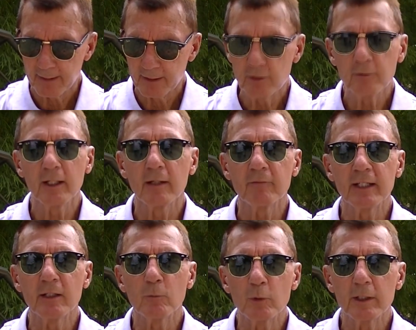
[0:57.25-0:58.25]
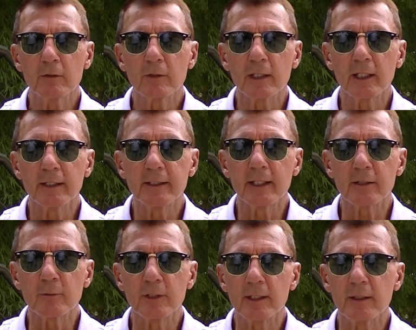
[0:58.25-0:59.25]
you don't have any real
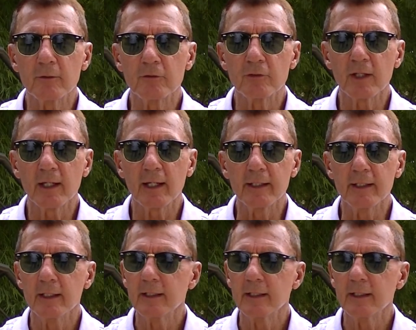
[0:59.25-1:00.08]
contact with the outside.